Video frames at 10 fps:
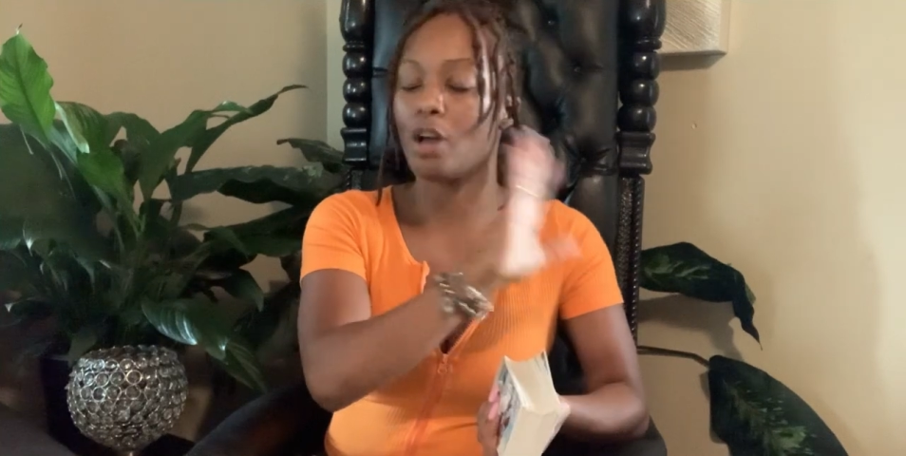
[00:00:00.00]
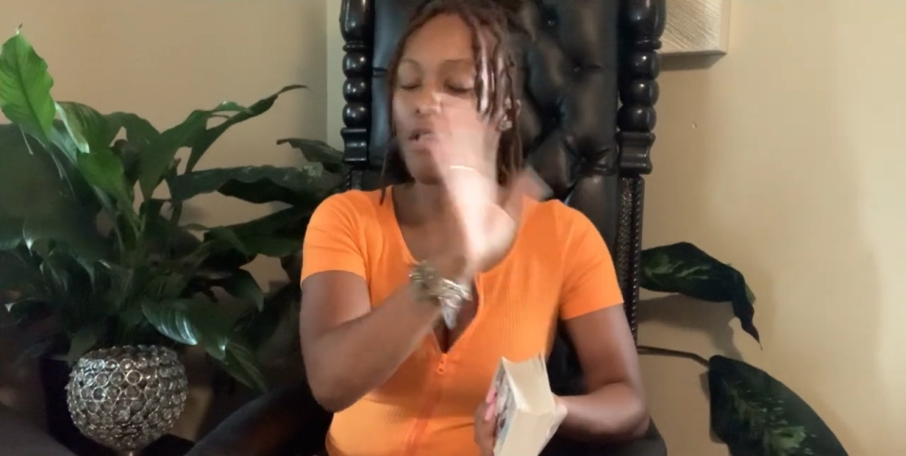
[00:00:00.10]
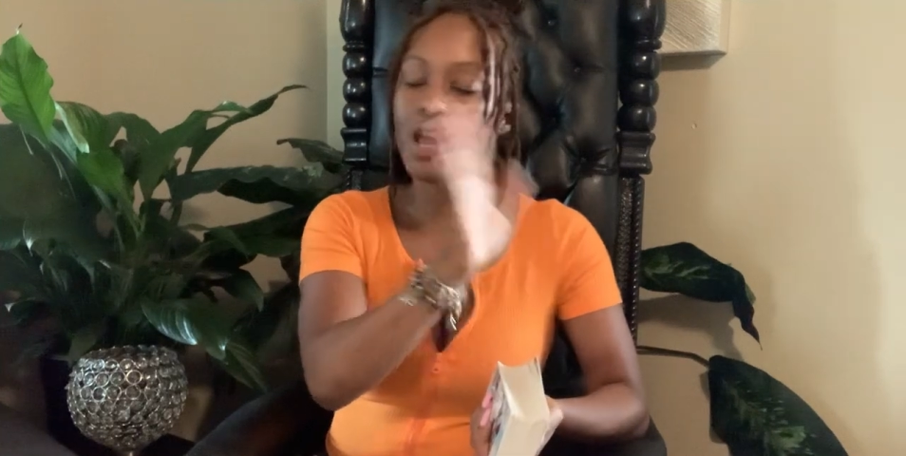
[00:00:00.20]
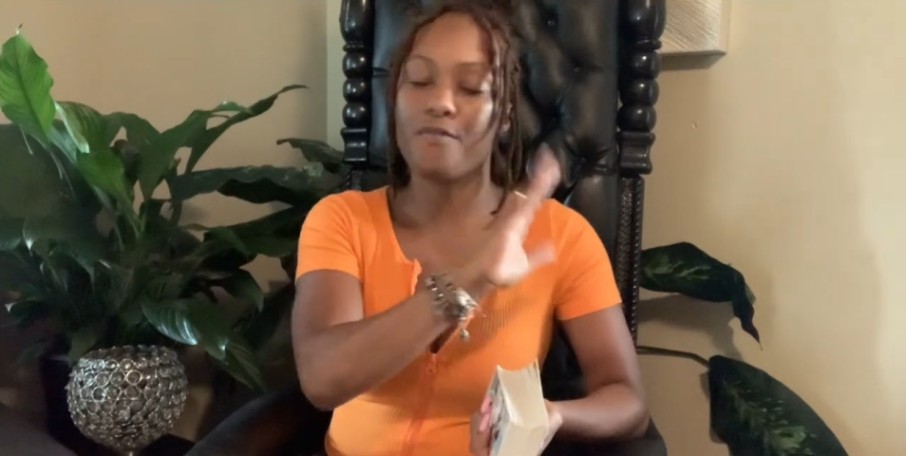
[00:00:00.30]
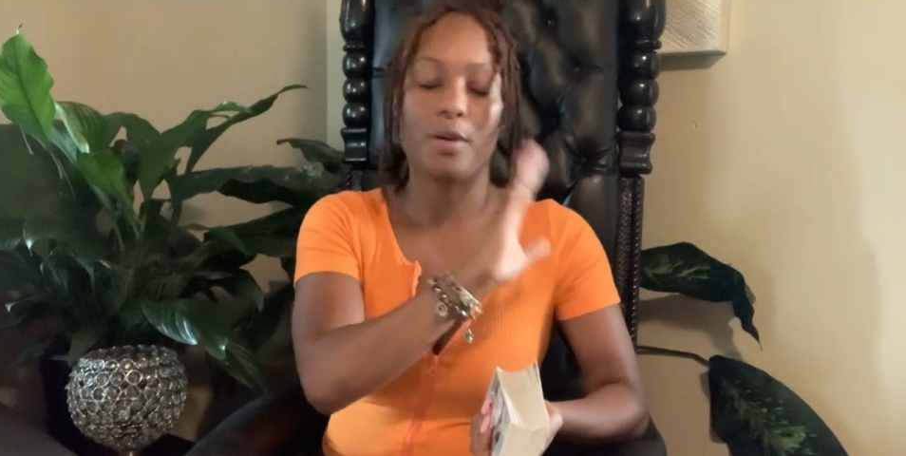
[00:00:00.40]

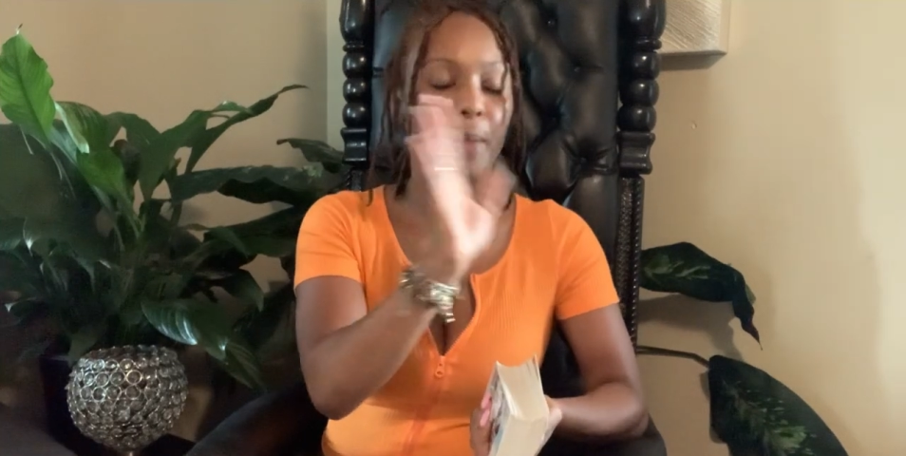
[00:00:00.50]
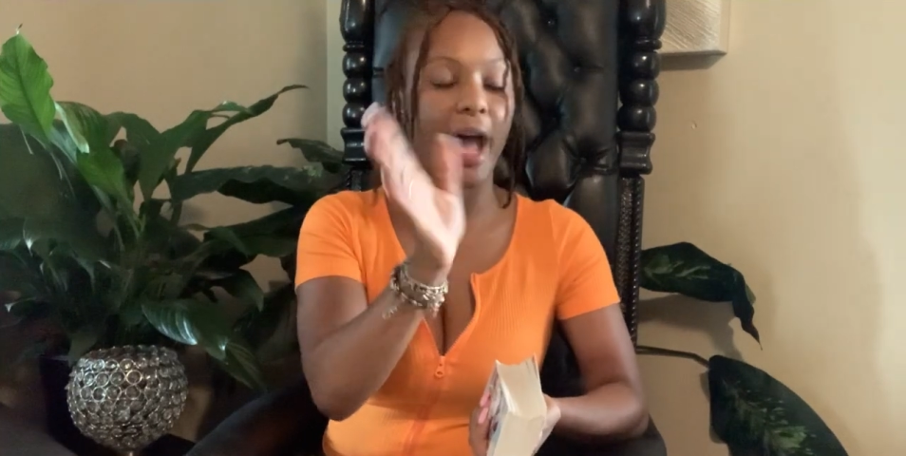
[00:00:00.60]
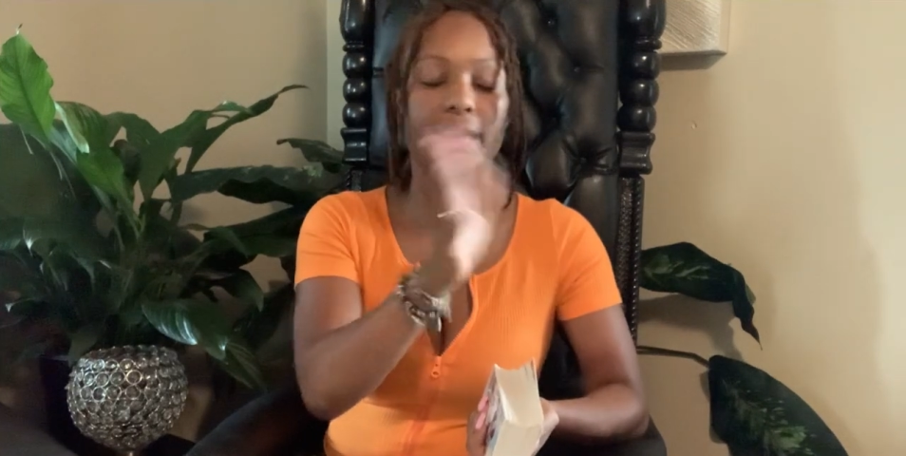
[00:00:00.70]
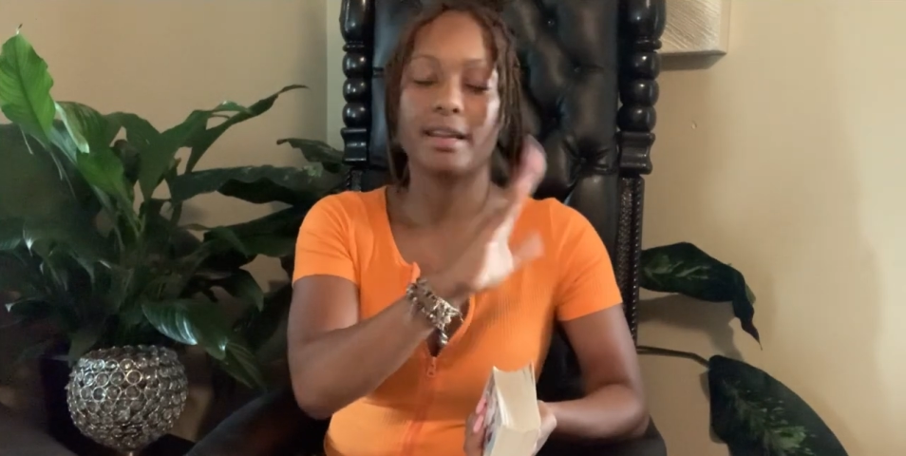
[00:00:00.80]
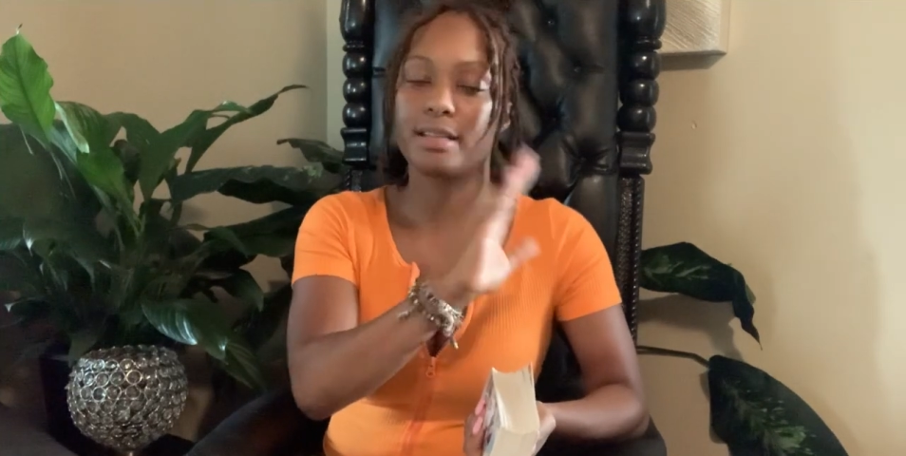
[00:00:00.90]
don't even
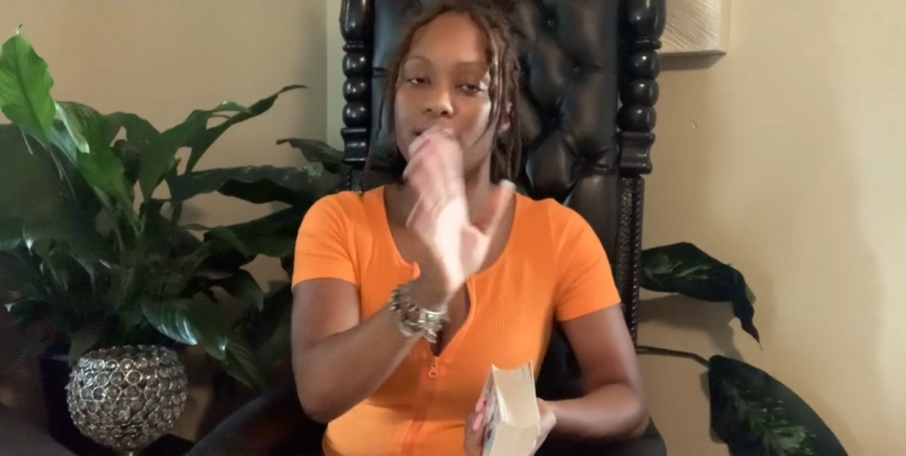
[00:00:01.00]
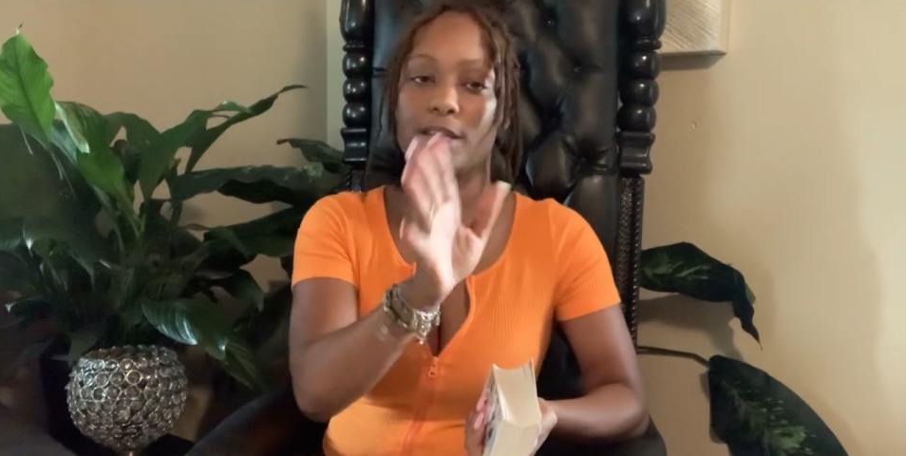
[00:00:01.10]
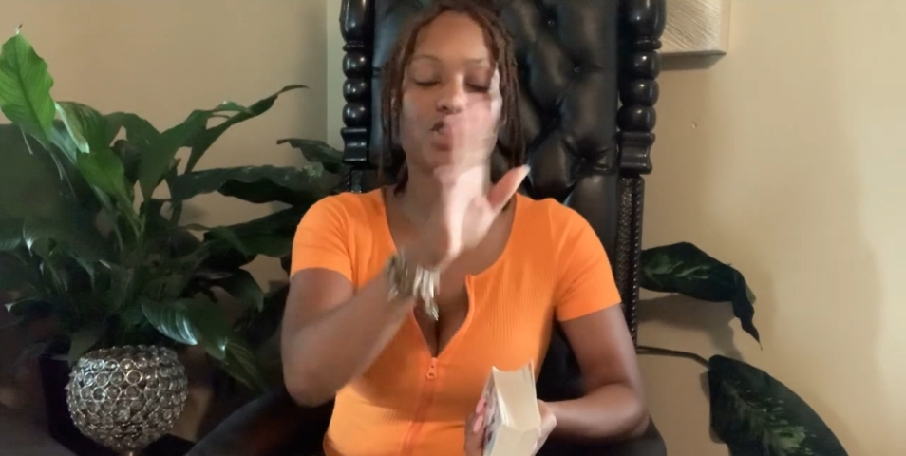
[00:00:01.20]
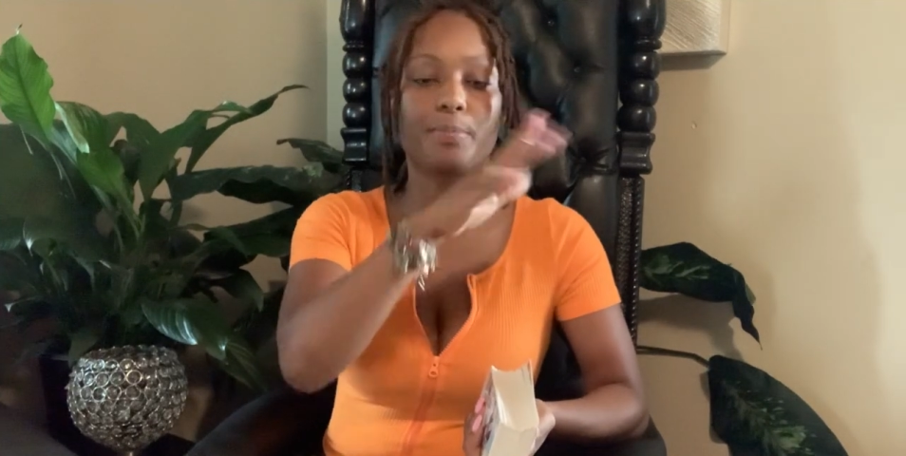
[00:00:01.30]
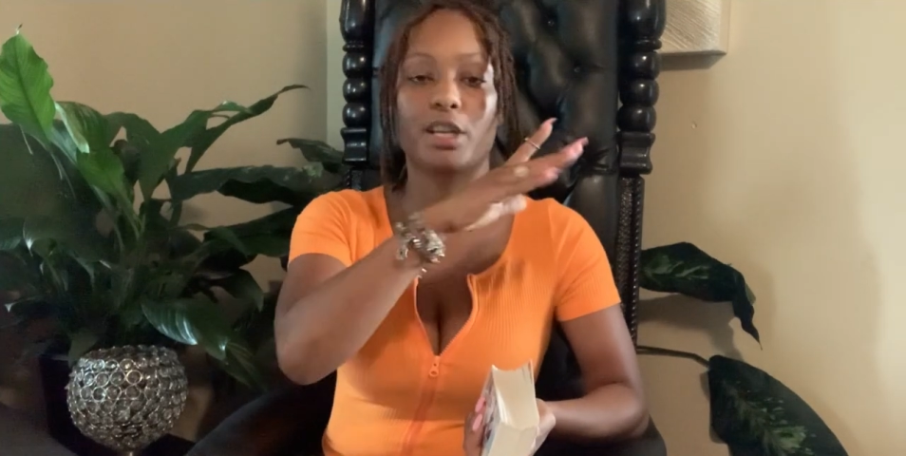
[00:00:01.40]
pay it attention